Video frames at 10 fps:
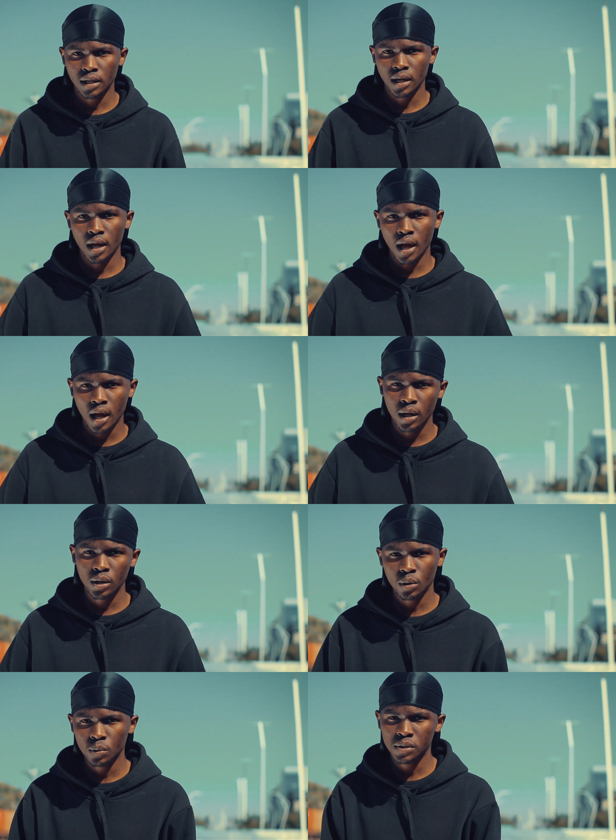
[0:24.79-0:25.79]
that
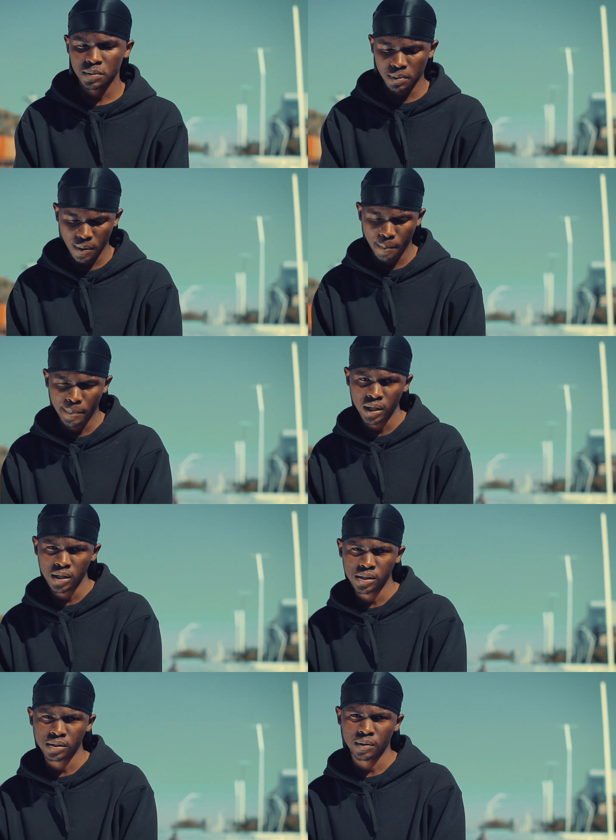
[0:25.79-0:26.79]
I always been a
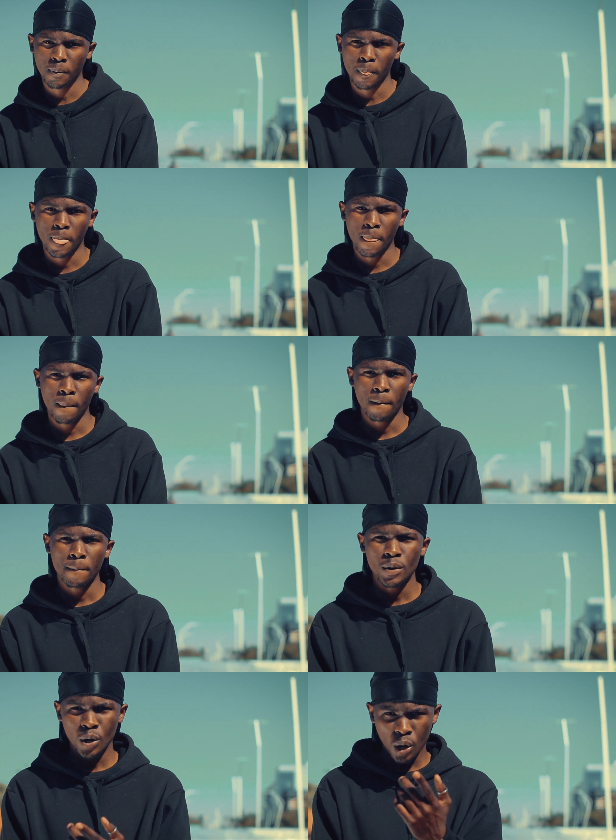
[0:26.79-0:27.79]
blessing.
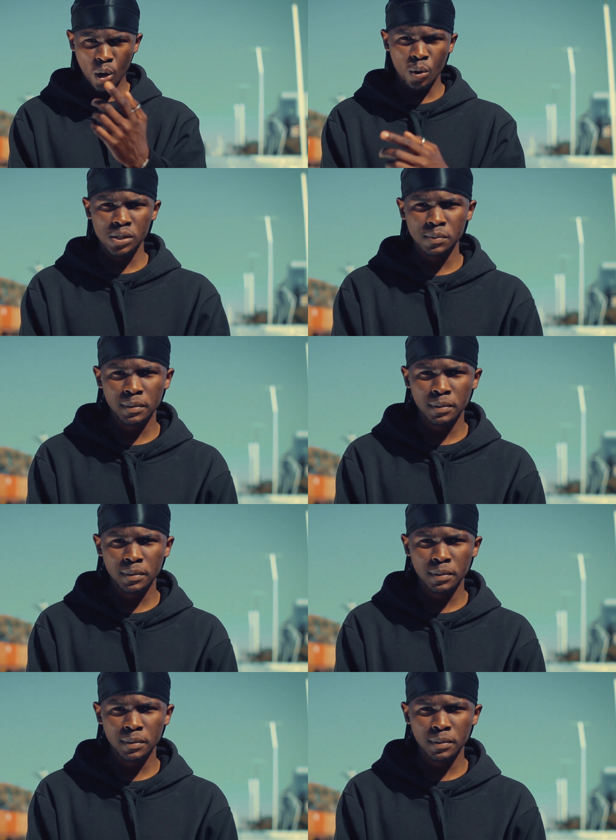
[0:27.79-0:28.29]
Always